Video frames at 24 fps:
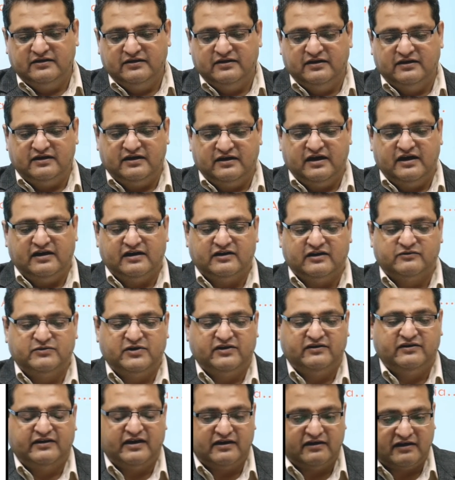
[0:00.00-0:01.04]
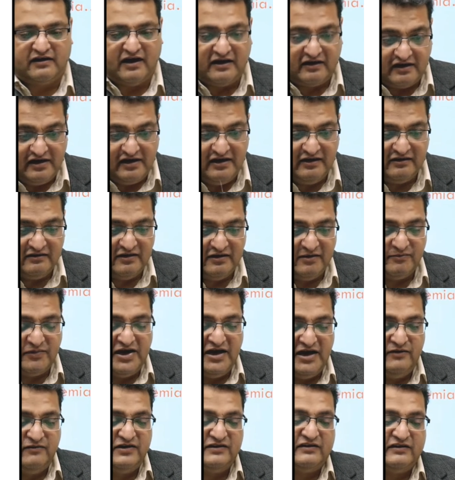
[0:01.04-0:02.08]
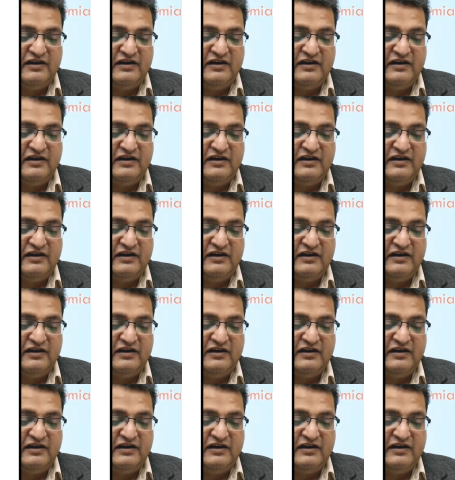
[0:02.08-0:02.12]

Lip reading: it has been rightly, the plaint was